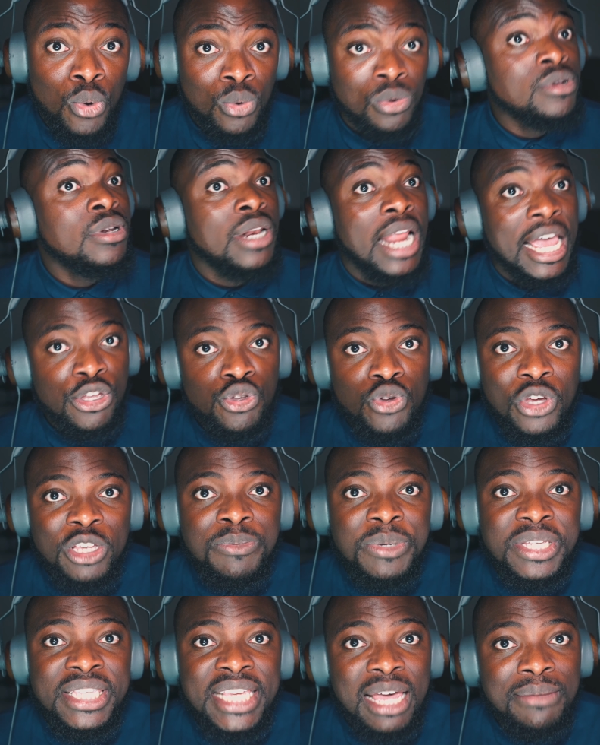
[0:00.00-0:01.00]
like
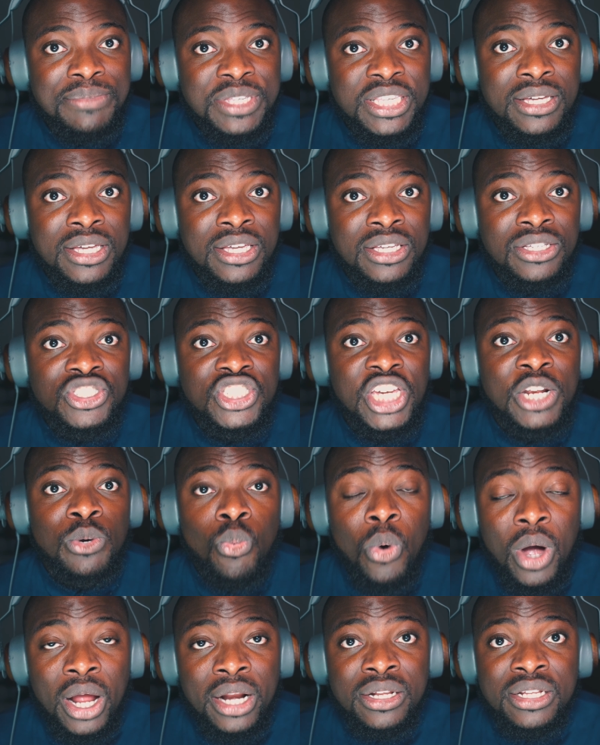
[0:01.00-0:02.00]
USB Type-C, Gen
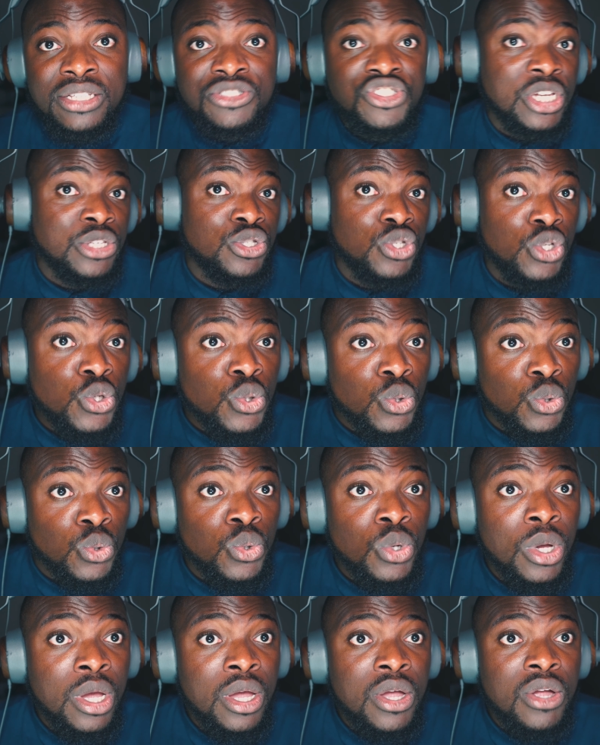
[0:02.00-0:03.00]
1, Gen 2,
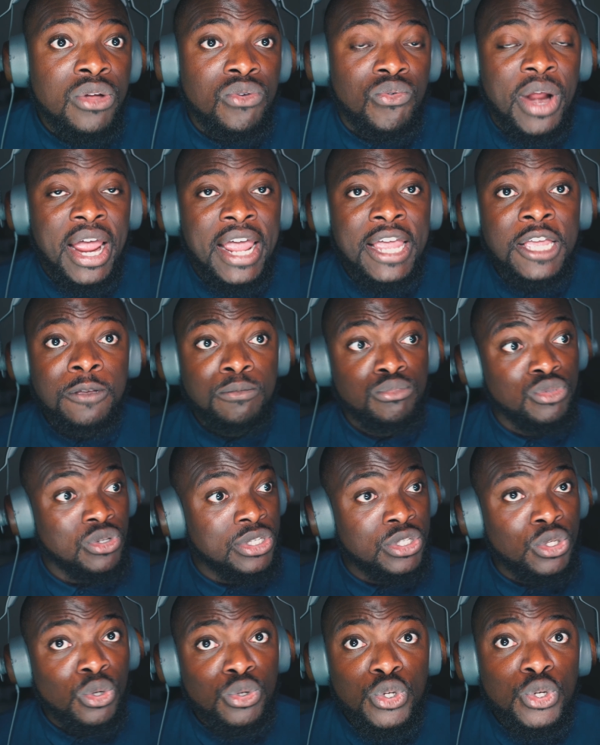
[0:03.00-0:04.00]
right? You're
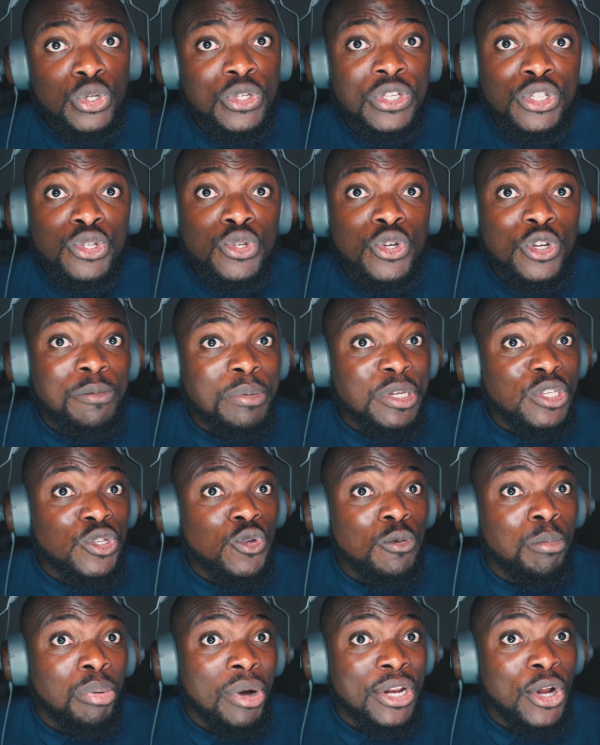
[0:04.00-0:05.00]
still using USB
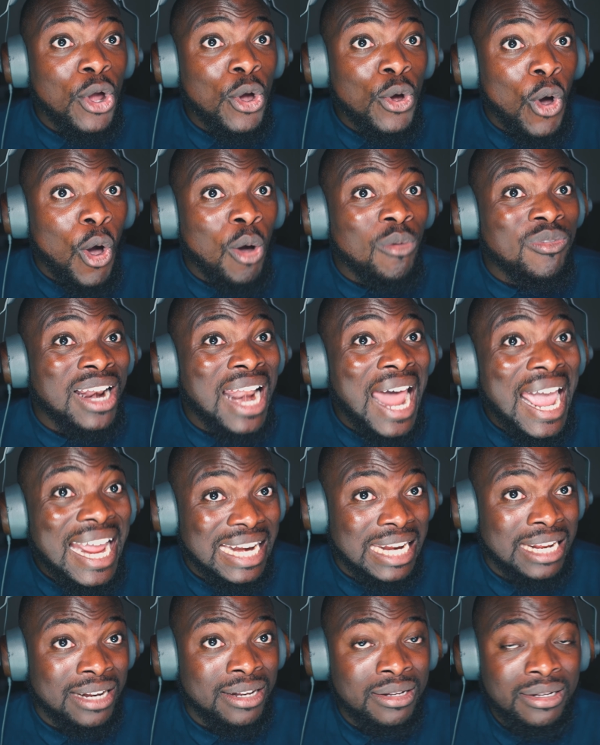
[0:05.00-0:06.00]
2.0 over
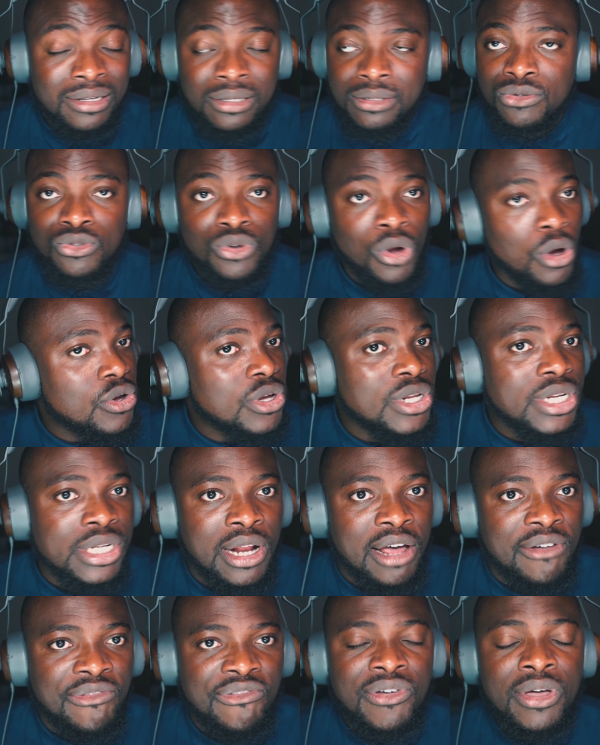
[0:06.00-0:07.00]
Lightning. Not good
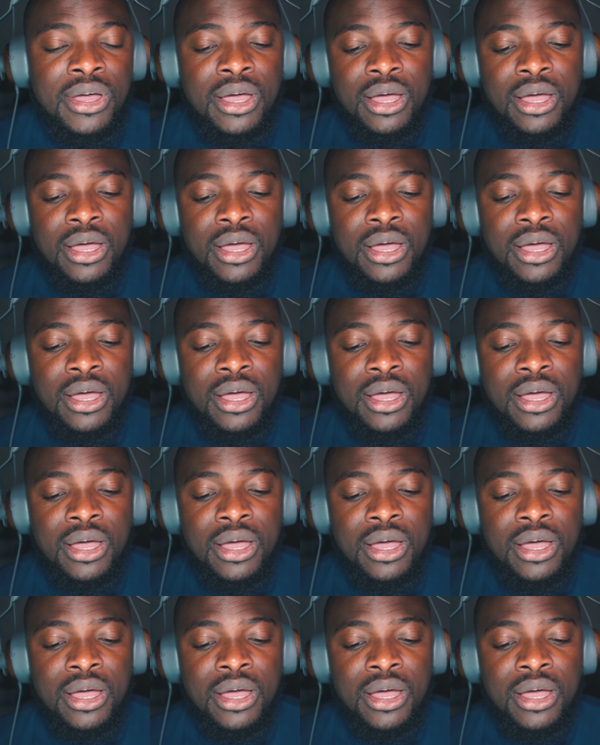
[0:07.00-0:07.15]
enough.